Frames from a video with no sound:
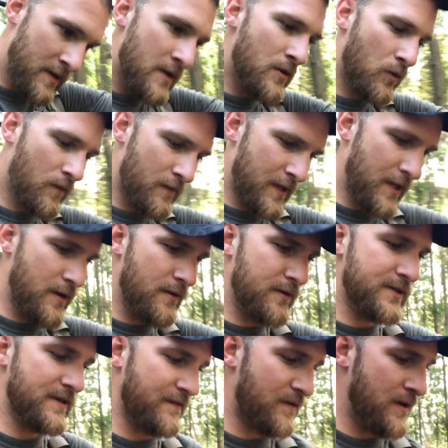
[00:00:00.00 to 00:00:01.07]
You know, over the
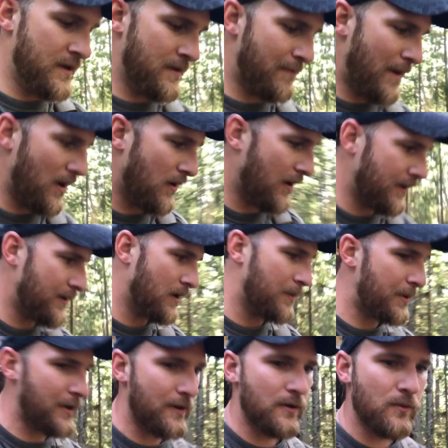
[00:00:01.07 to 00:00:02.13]
years of bear hunting up
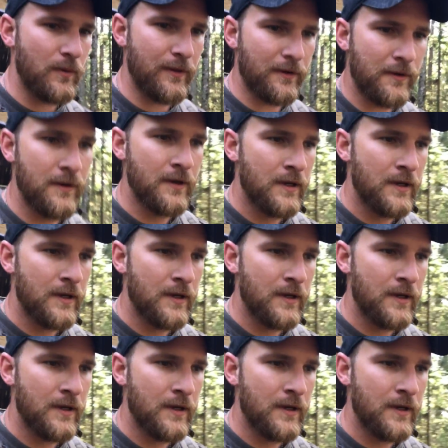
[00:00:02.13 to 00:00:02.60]
here, whether,